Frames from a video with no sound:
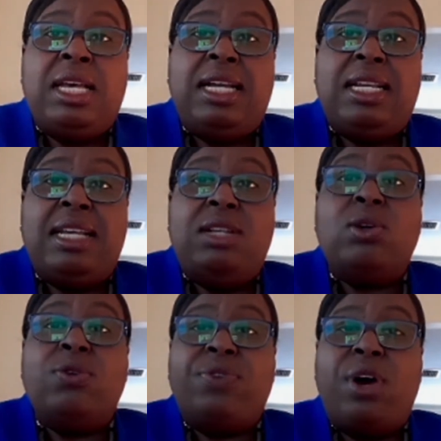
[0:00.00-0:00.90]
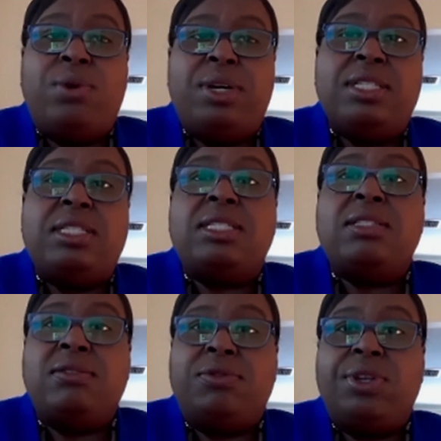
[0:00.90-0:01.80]
And I look forward
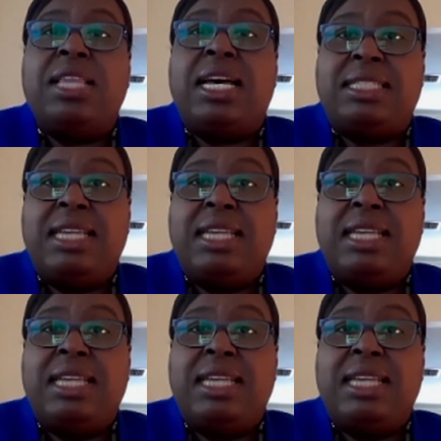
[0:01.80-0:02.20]
for that